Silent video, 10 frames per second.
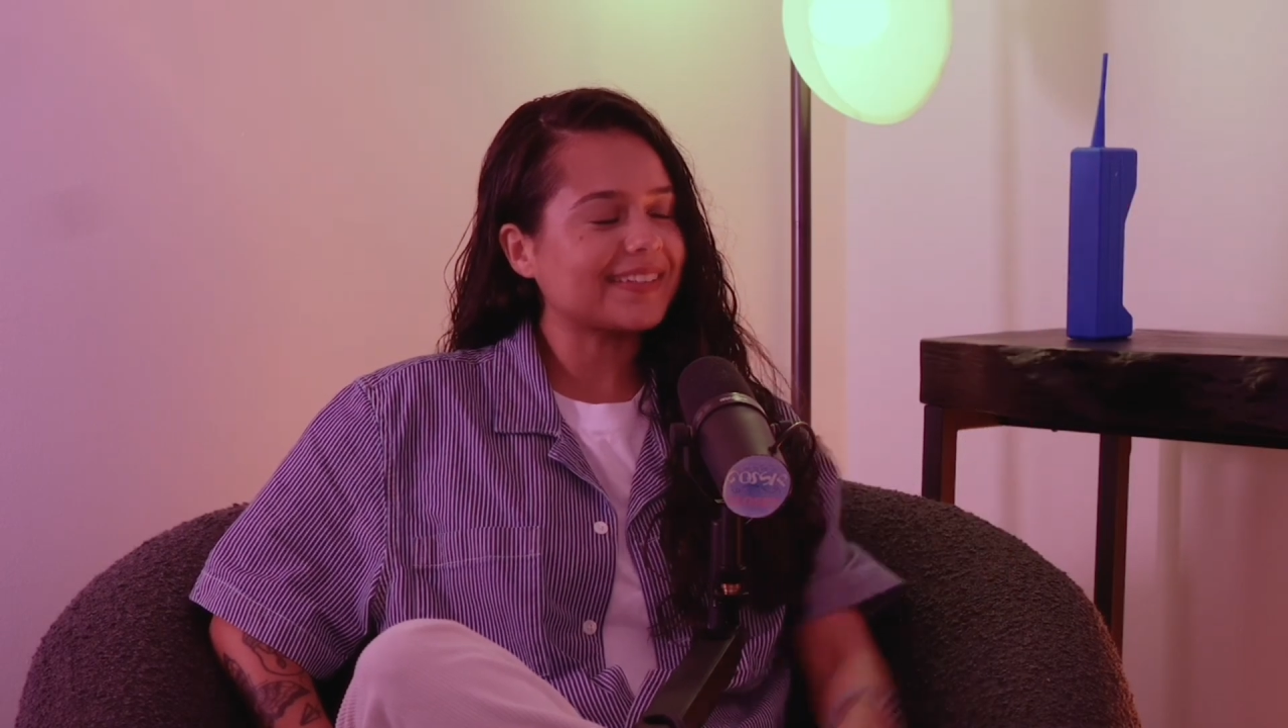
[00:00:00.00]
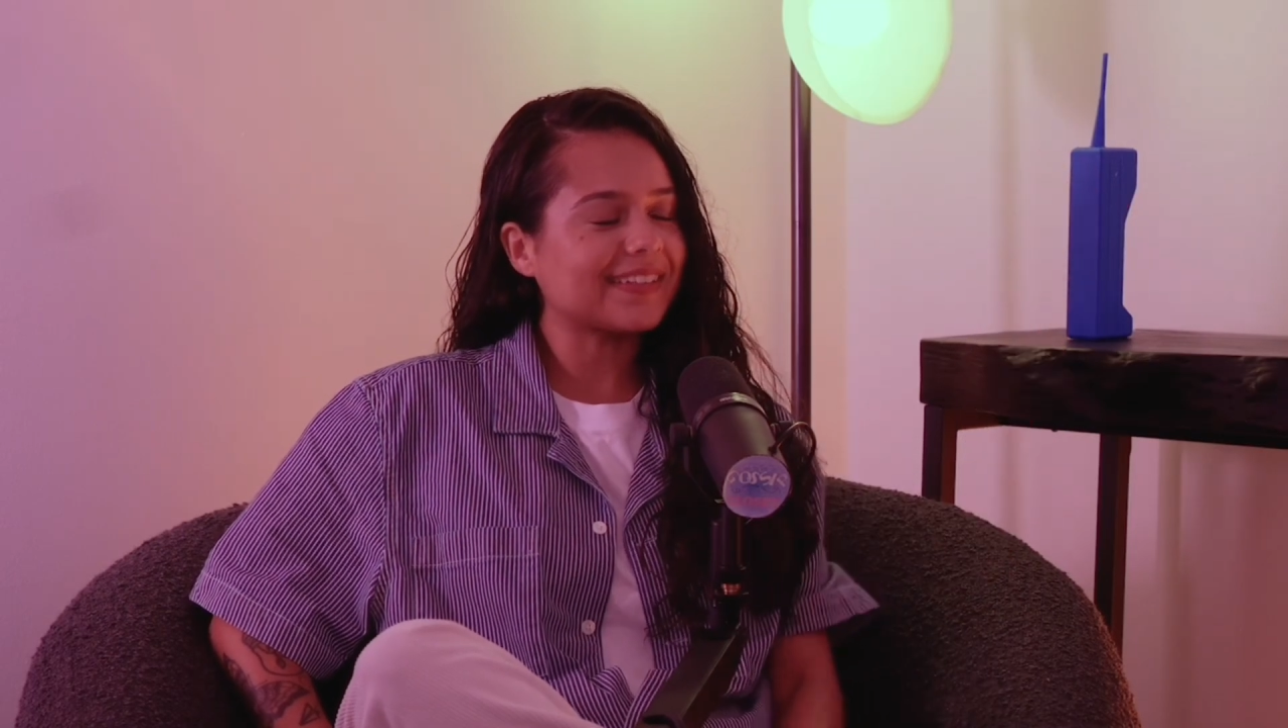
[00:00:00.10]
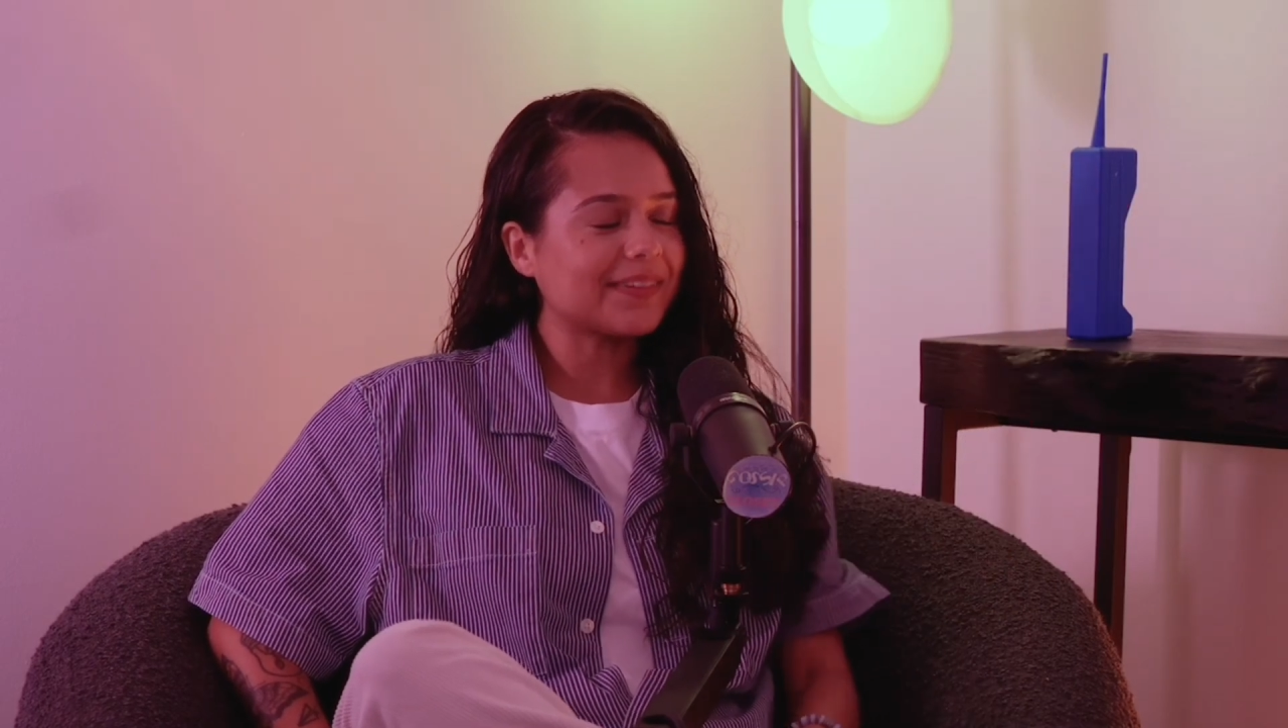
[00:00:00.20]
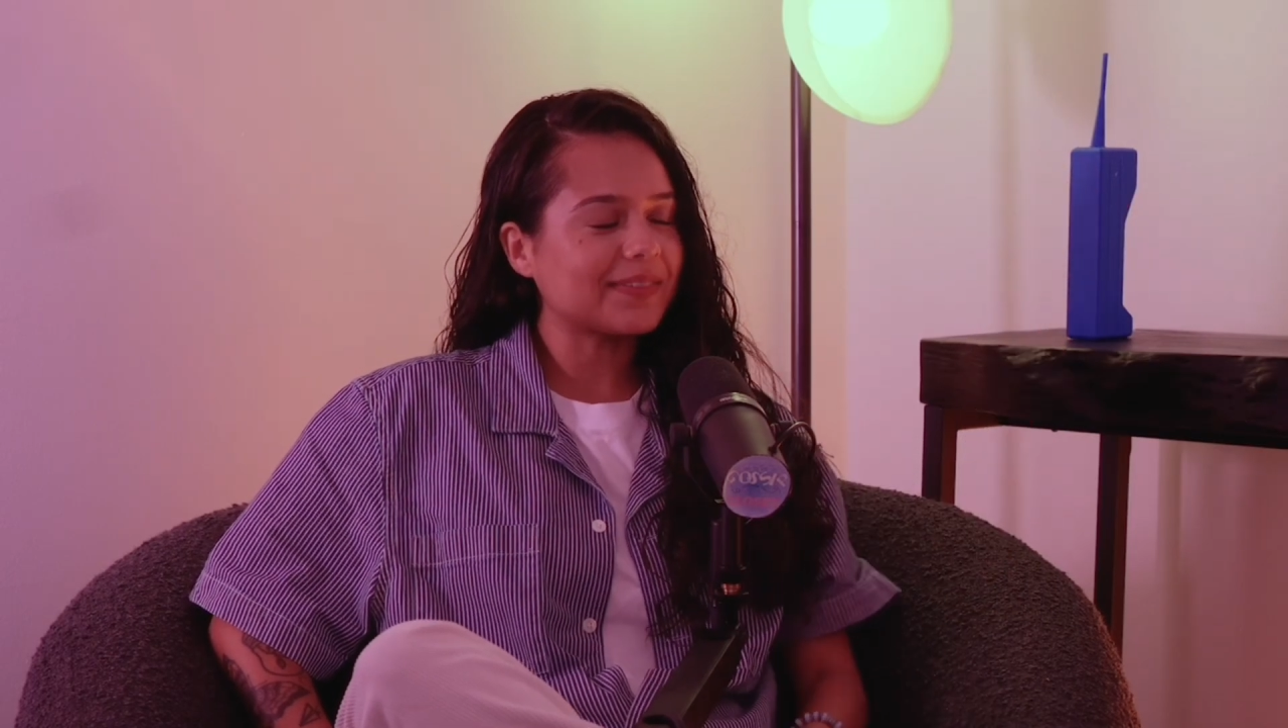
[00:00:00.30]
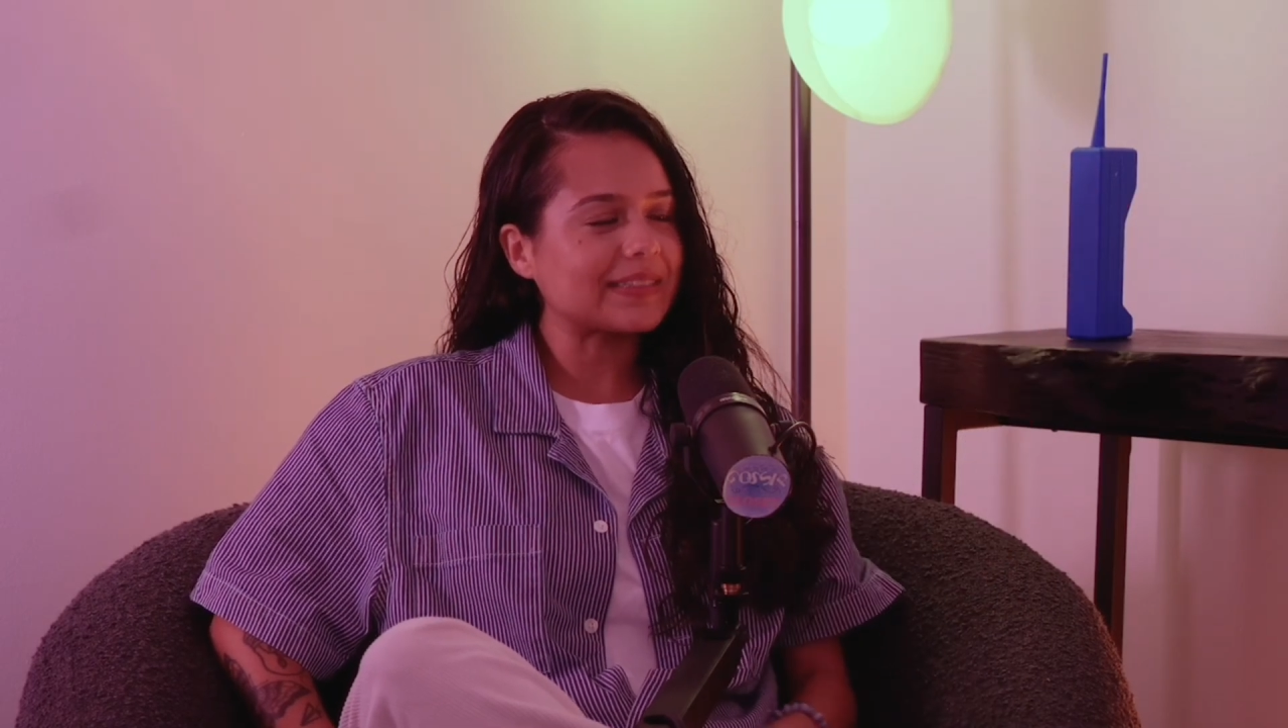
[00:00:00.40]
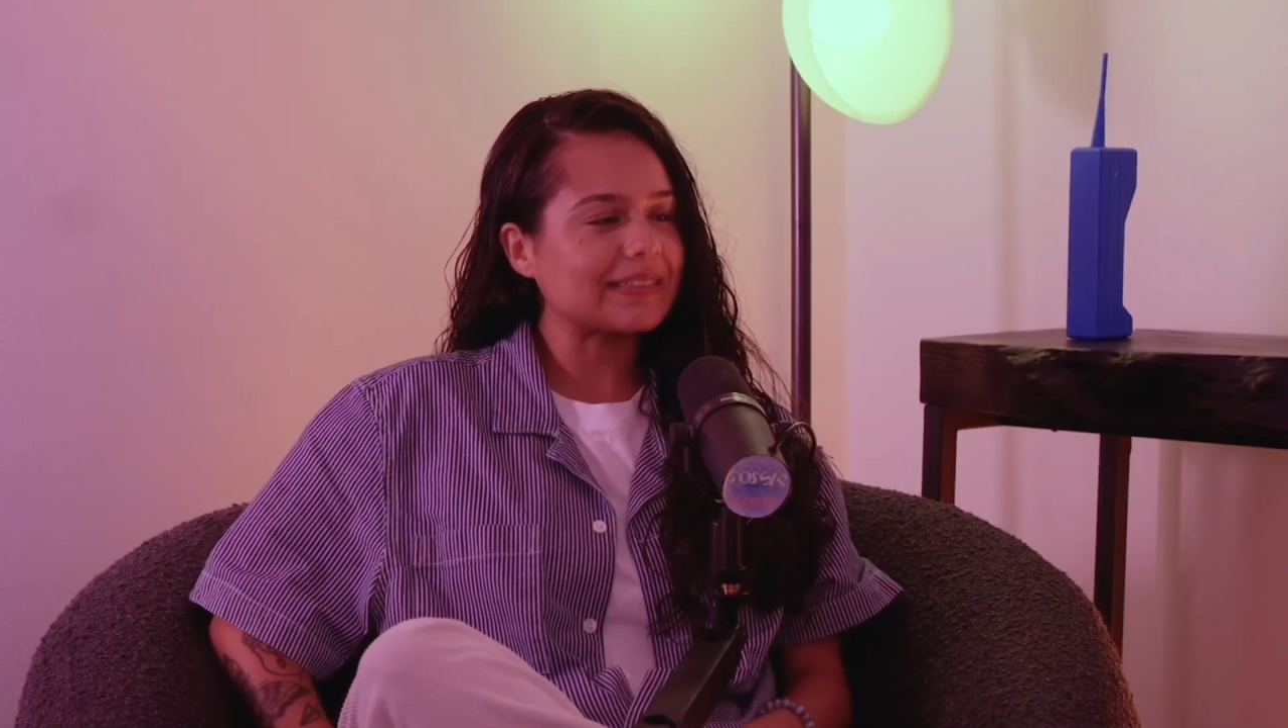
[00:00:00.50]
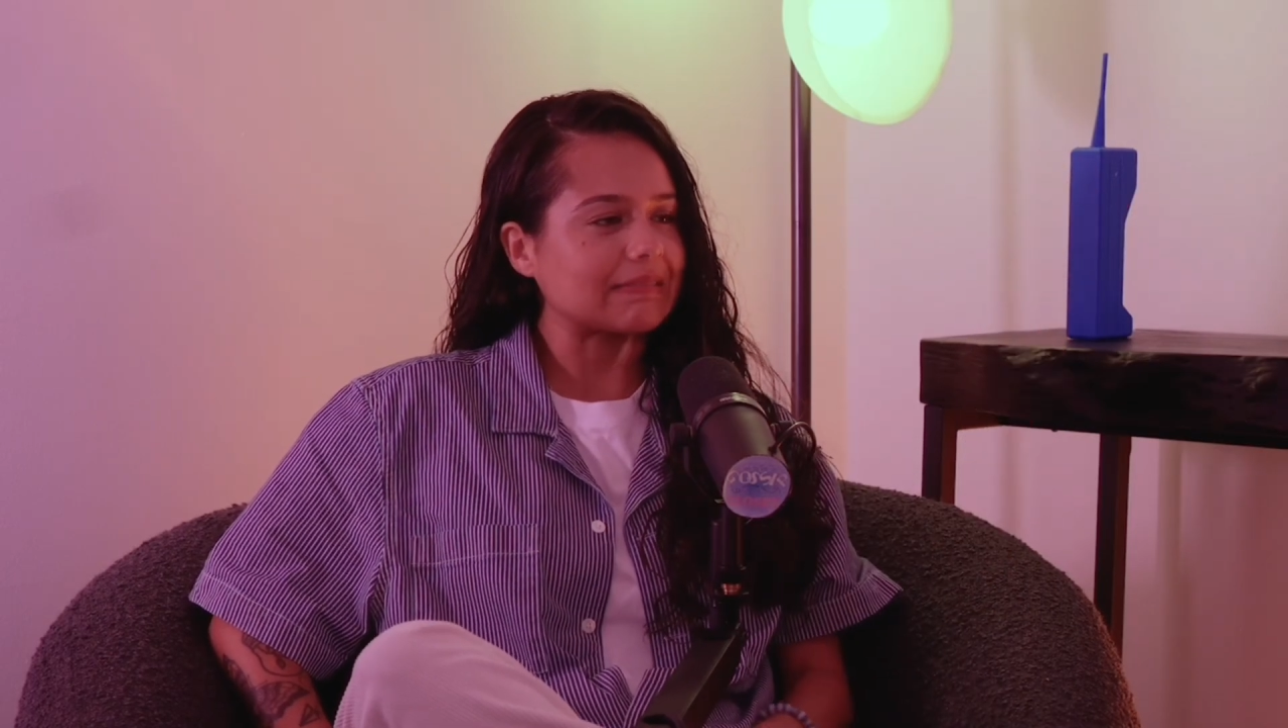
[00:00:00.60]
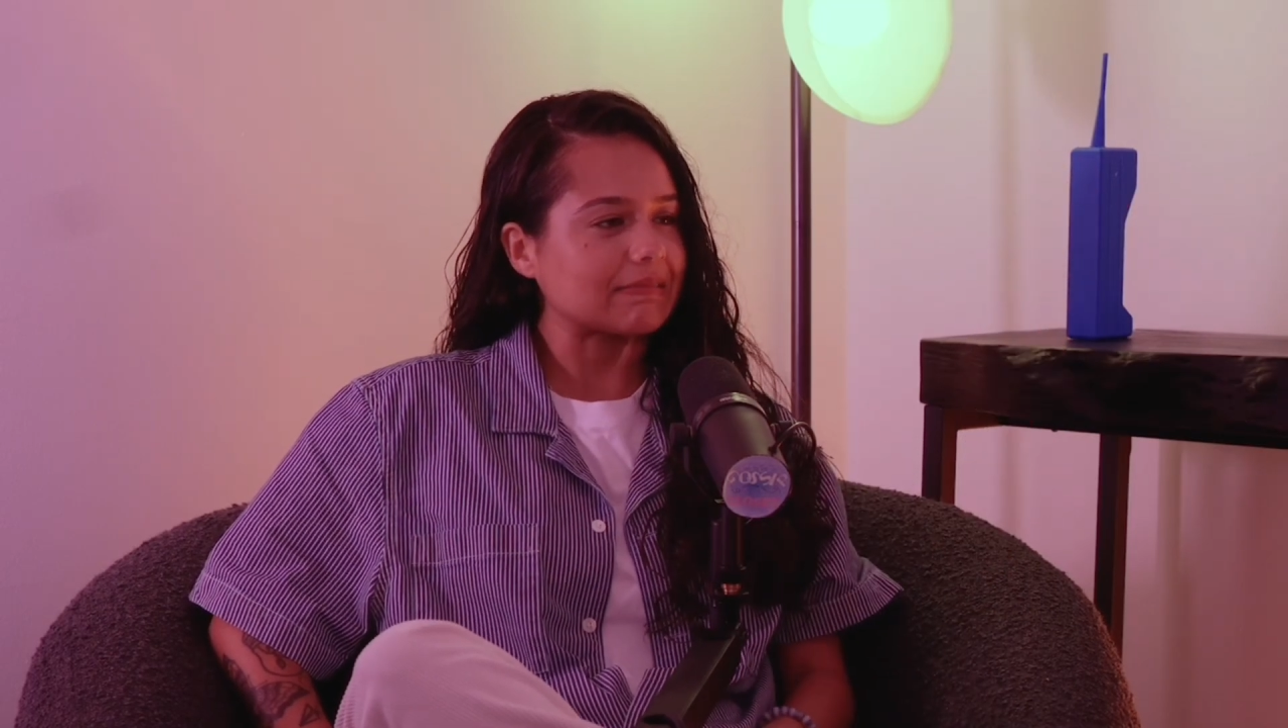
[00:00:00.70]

so that was